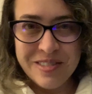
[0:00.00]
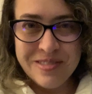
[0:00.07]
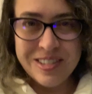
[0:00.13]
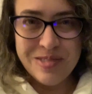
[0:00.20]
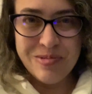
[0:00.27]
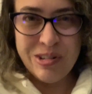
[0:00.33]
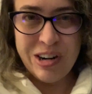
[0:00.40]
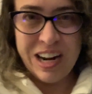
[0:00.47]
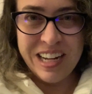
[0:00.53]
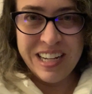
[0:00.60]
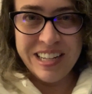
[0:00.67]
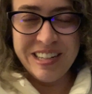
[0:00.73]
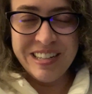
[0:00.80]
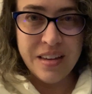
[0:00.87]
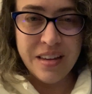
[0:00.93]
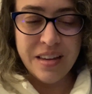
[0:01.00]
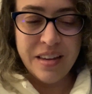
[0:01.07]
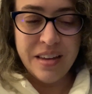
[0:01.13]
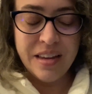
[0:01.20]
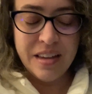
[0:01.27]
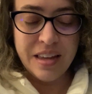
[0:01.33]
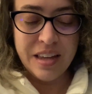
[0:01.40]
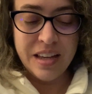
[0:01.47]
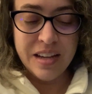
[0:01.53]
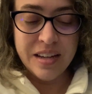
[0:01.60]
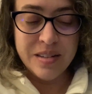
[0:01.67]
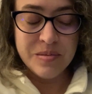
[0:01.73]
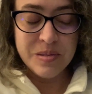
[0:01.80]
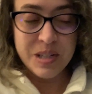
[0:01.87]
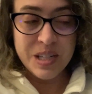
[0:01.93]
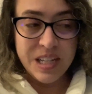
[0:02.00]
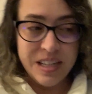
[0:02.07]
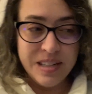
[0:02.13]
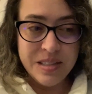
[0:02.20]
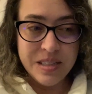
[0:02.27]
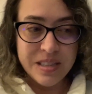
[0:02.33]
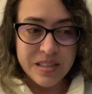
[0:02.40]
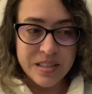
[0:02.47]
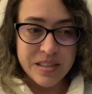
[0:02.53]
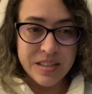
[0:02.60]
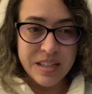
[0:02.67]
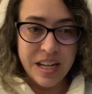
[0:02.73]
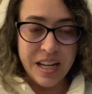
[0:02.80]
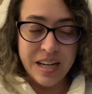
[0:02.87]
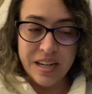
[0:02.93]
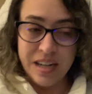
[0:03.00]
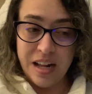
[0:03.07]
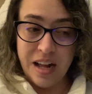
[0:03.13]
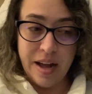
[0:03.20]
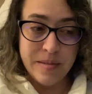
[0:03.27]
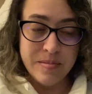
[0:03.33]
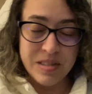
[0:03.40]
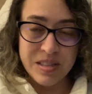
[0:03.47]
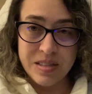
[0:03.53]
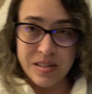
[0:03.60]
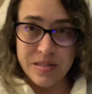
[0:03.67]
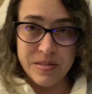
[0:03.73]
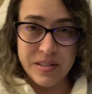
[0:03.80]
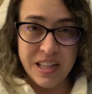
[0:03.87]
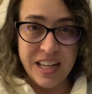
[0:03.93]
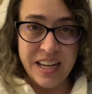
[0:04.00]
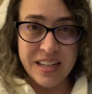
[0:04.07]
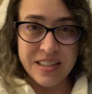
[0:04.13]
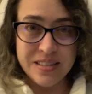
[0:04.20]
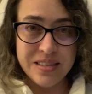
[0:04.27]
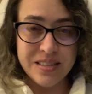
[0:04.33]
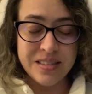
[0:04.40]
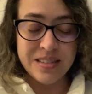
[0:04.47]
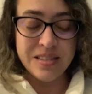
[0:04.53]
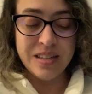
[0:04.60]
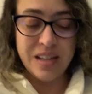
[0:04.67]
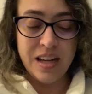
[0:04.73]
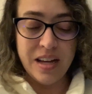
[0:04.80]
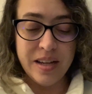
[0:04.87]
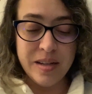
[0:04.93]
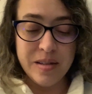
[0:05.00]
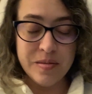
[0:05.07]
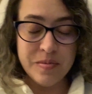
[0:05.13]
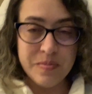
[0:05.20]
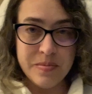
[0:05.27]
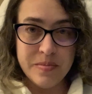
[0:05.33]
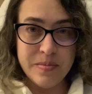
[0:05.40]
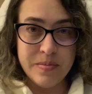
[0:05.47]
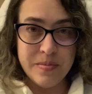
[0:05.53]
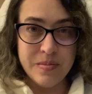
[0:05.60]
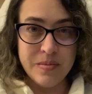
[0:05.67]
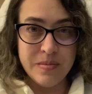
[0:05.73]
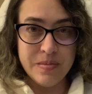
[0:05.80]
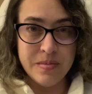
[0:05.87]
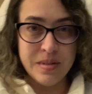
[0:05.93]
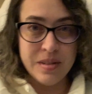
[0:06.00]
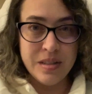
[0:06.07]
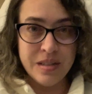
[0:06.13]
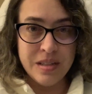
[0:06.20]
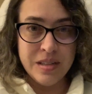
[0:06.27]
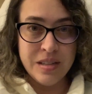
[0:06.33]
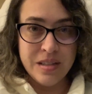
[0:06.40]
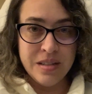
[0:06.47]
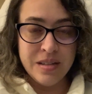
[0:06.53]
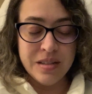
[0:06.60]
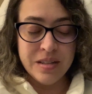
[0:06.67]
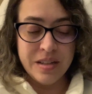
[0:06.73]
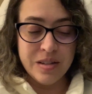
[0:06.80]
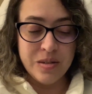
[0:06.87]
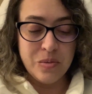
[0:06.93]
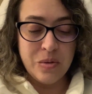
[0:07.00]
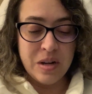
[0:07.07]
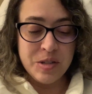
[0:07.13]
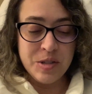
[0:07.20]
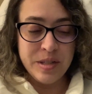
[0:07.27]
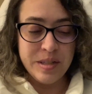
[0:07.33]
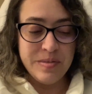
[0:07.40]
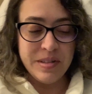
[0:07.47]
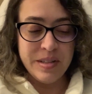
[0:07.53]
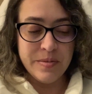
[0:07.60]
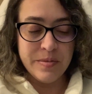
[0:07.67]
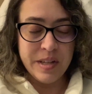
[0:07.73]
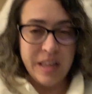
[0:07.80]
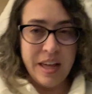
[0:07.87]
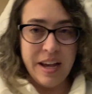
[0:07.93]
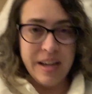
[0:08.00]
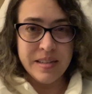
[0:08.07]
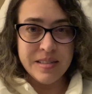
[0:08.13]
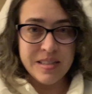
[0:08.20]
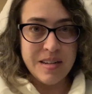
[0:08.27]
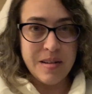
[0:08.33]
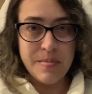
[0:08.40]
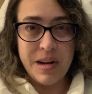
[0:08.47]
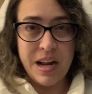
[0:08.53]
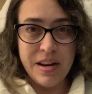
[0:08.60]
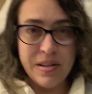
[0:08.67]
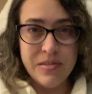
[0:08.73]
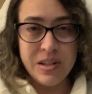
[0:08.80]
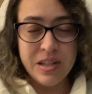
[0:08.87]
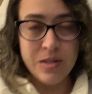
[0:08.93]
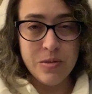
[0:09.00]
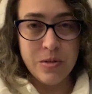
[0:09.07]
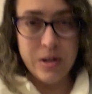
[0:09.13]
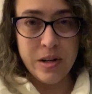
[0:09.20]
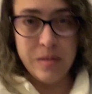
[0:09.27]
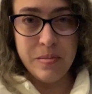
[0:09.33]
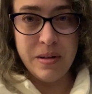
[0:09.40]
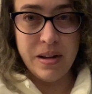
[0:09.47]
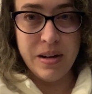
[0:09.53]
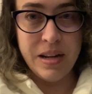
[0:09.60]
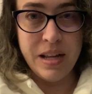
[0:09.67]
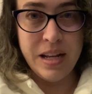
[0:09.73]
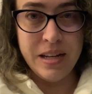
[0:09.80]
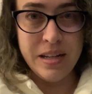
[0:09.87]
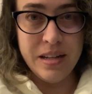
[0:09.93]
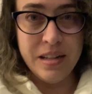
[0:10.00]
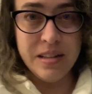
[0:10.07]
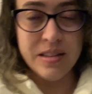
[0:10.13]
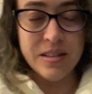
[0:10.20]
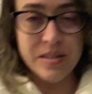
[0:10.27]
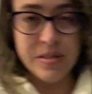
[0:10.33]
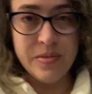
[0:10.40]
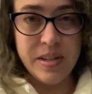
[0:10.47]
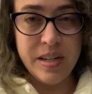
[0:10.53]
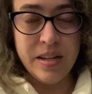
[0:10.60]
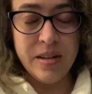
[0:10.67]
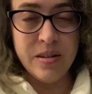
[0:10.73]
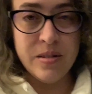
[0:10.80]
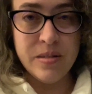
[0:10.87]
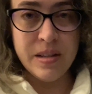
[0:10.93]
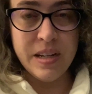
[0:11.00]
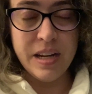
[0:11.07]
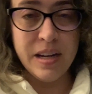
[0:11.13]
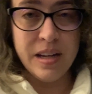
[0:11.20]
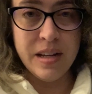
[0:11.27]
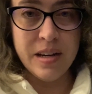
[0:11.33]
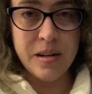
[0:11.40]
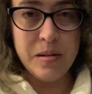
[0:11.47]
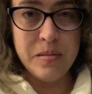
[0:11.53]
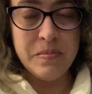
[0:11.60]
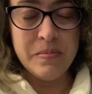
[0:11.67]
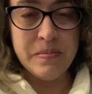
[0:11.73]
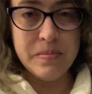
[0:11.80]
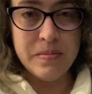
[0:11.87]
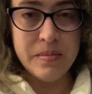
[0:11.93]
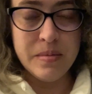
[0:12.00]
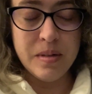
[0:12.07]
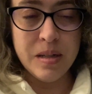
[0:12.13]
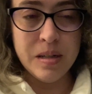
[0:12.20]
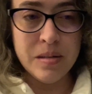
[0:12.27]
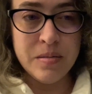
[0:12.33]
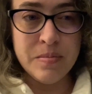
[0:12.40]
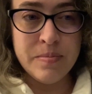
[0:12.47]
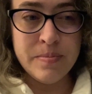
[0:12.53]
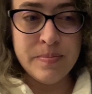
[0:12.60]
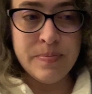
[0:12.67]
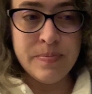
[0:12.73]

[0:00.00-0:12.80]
for Brian and we're gonna eat dinner and I'm just gonna relax. I am gonna watch TV and relax and I'm not even gonna worry about editing this video and getting it up. Um,